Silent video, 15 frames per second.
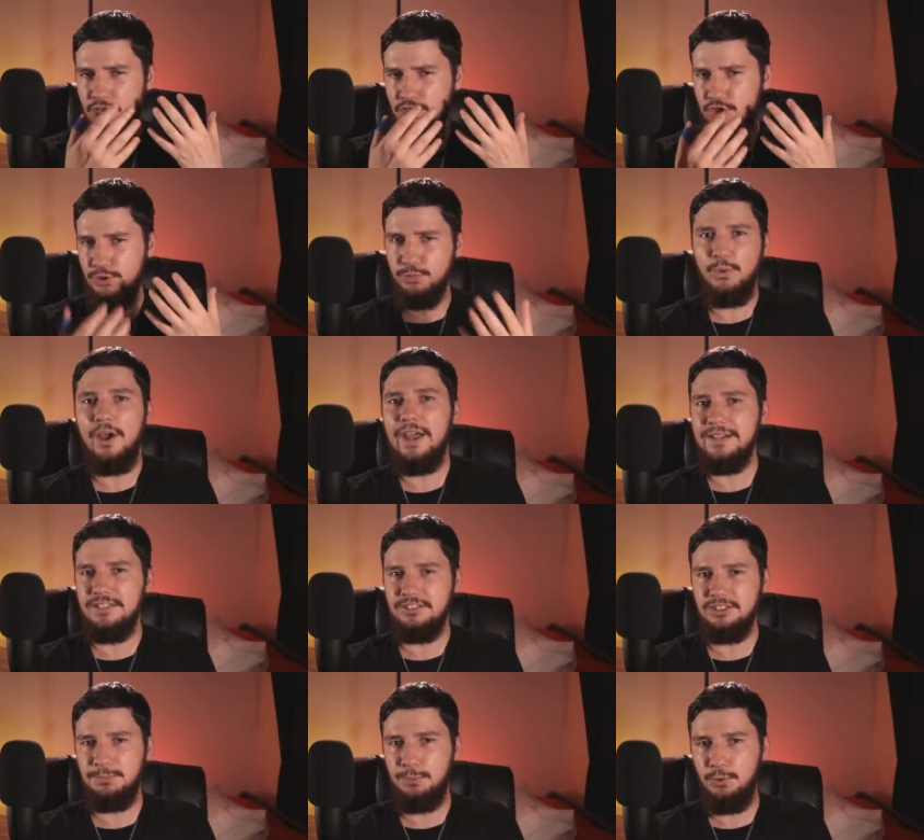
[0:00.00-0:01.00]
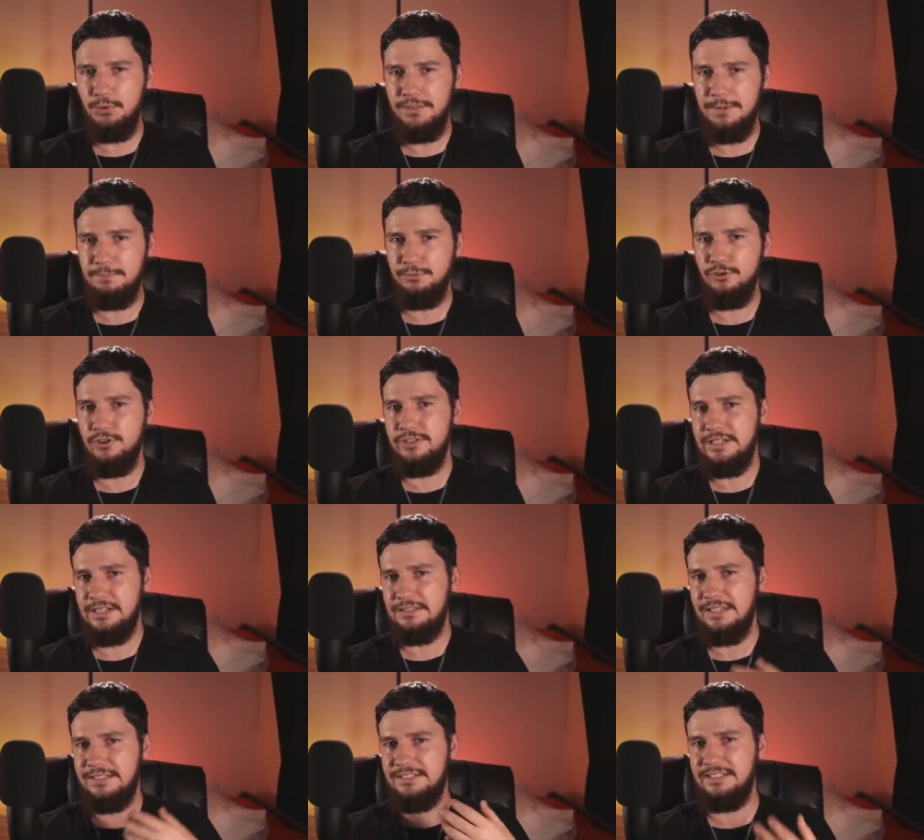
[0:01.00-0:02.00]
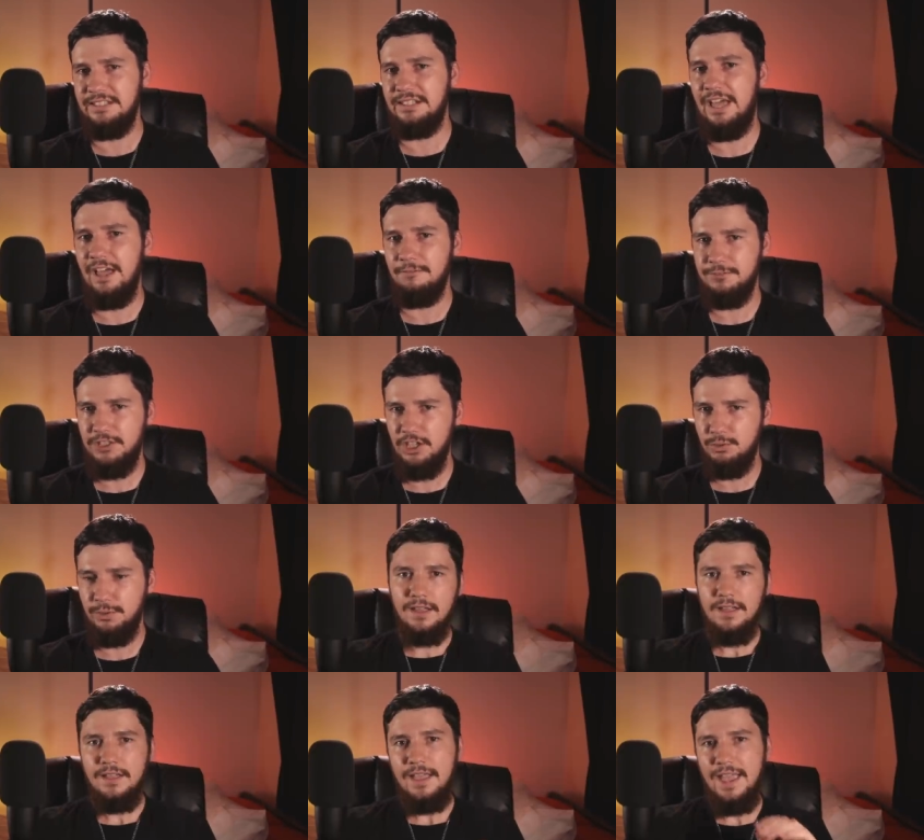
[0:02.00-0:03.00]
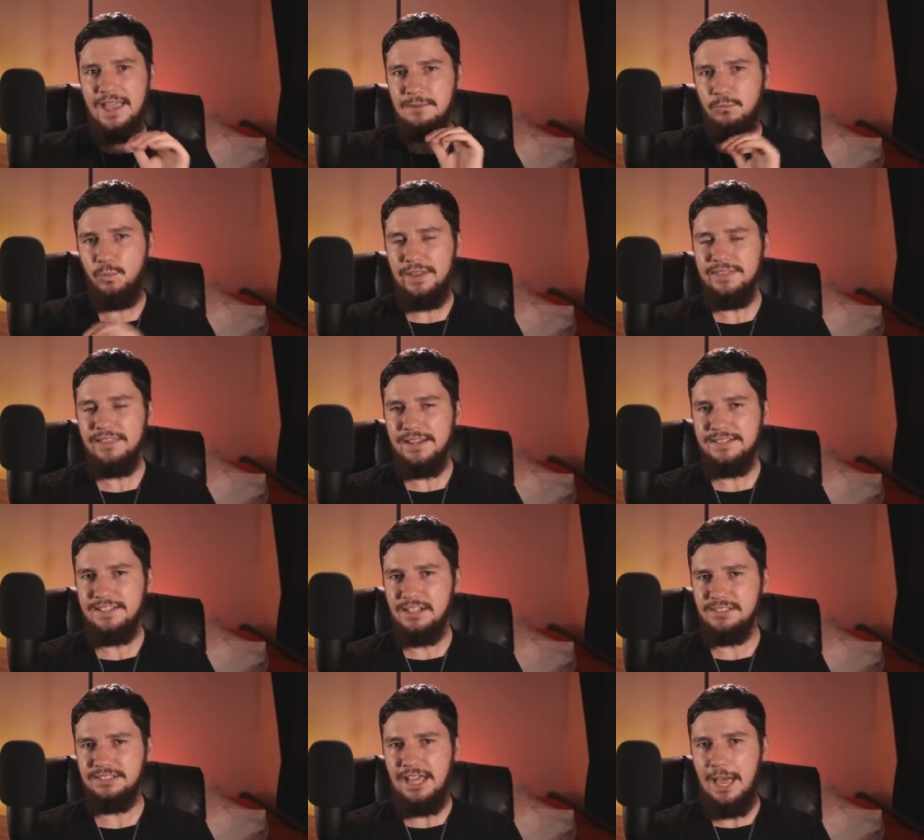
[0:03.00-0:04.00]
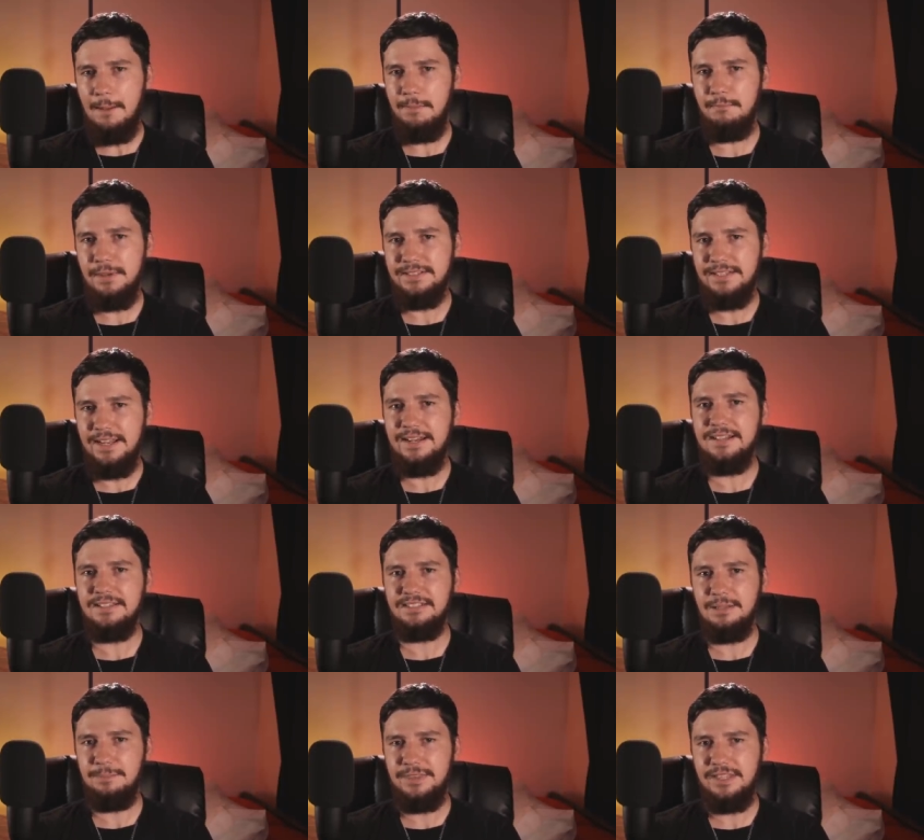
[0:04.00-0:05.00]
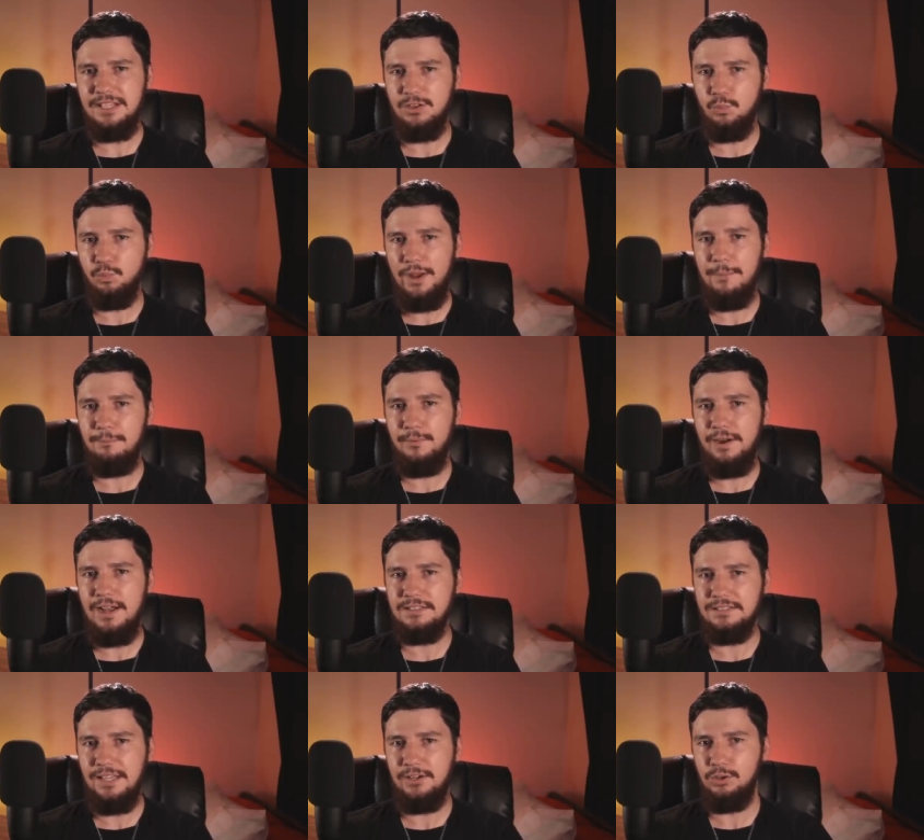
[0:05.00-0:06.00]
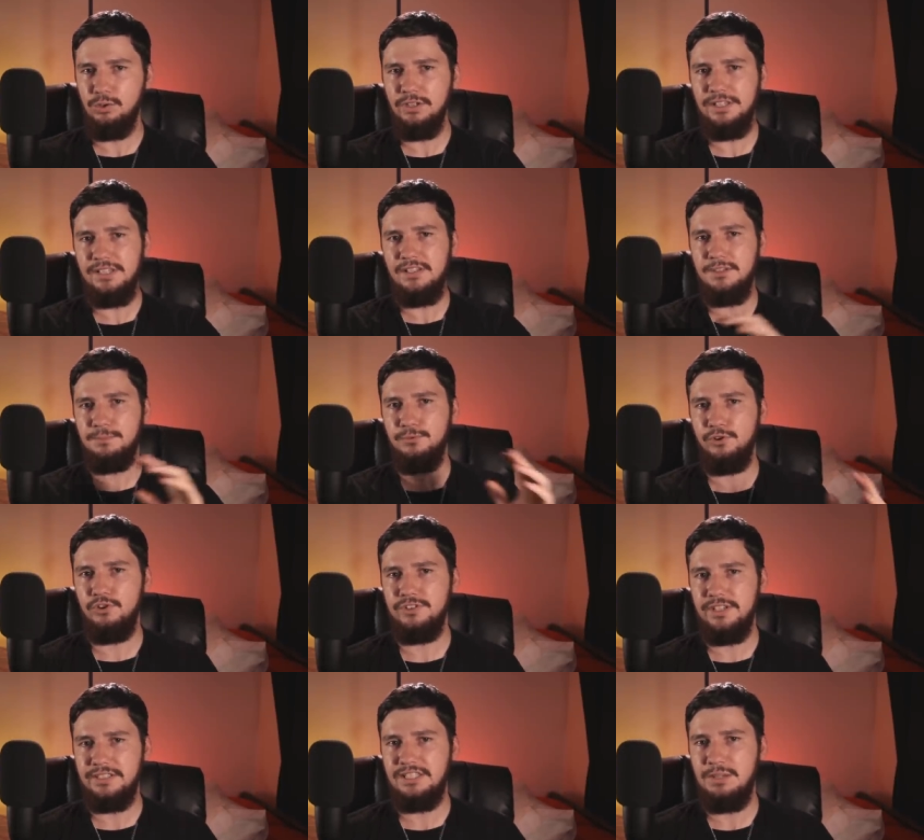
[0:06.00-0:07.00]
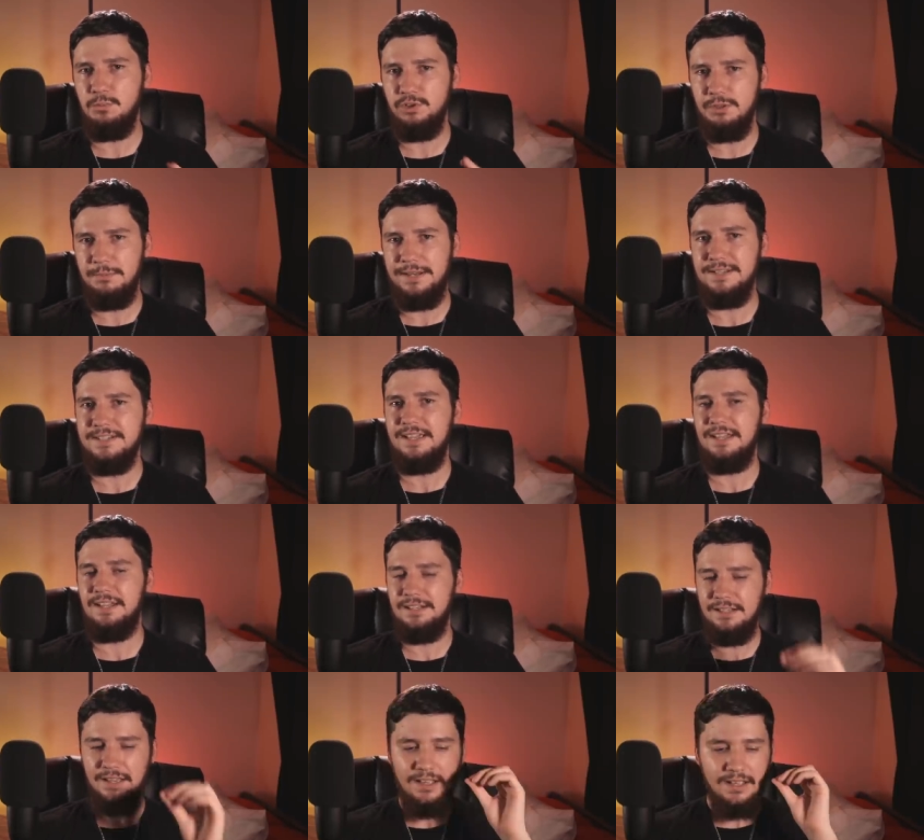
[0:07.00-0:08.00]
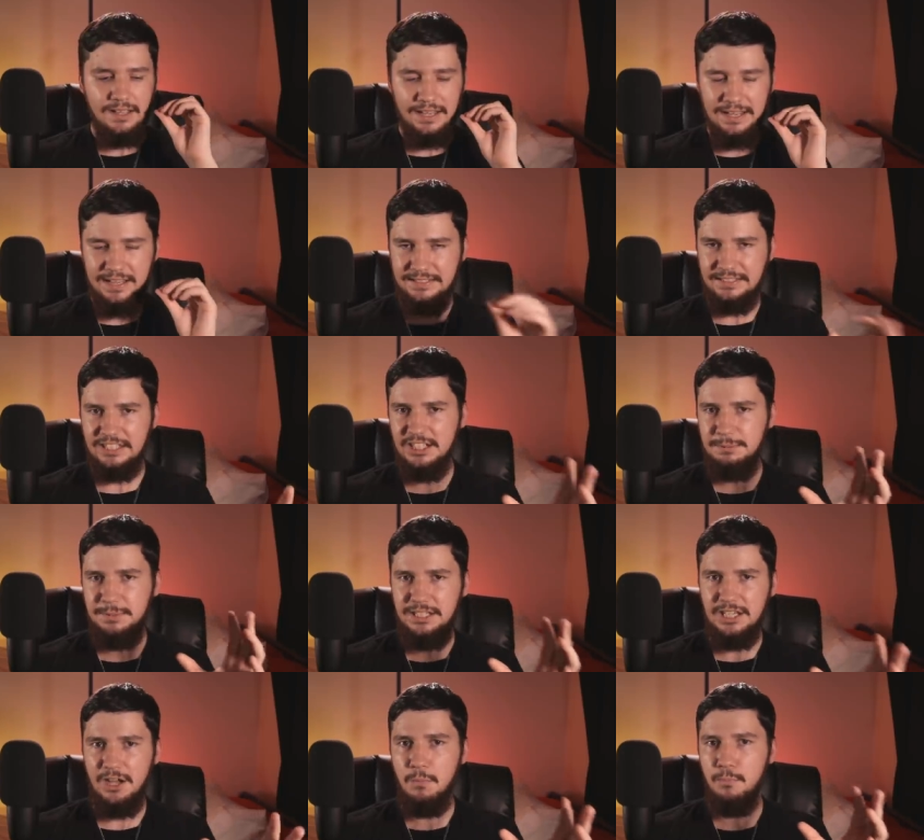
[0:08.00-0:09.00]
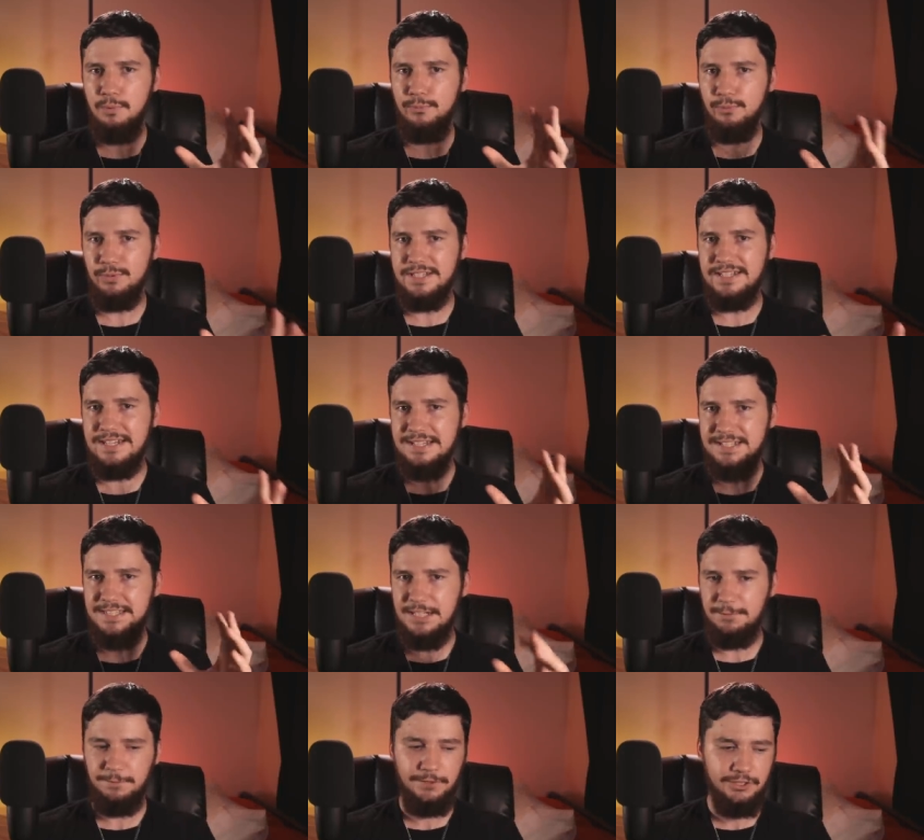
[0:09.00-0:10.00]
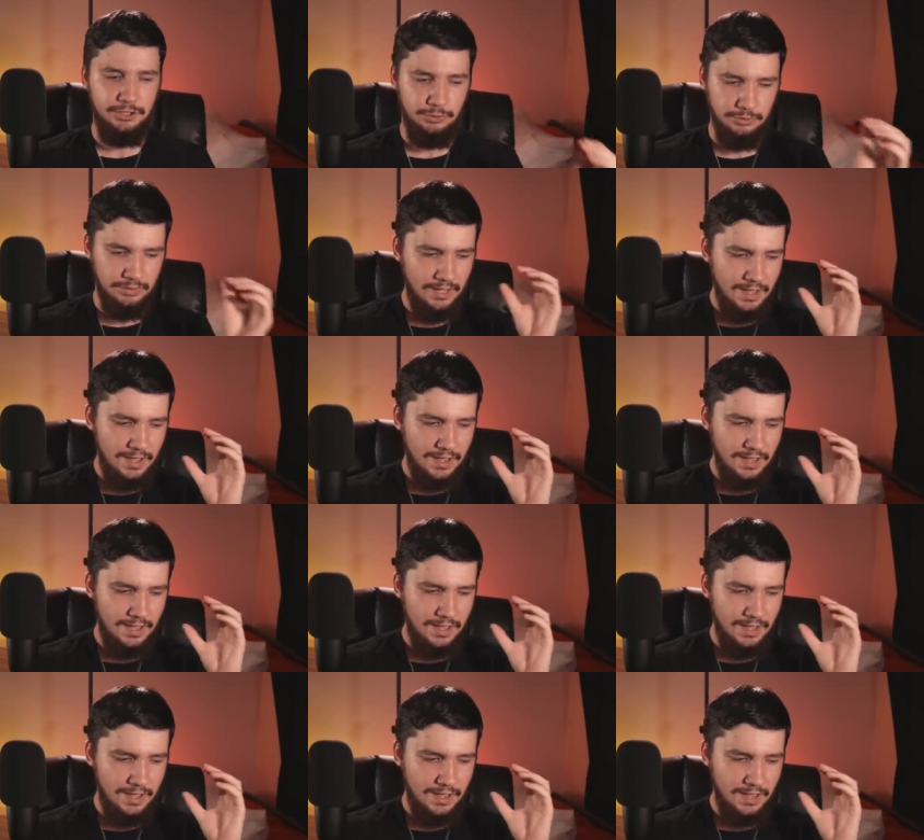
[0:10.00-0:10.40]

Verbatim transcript: trying to support their projects they still have going. And when that does happen, maintaining something like a web browser and all of the other projects they want to maintain is going to become pretty difficult.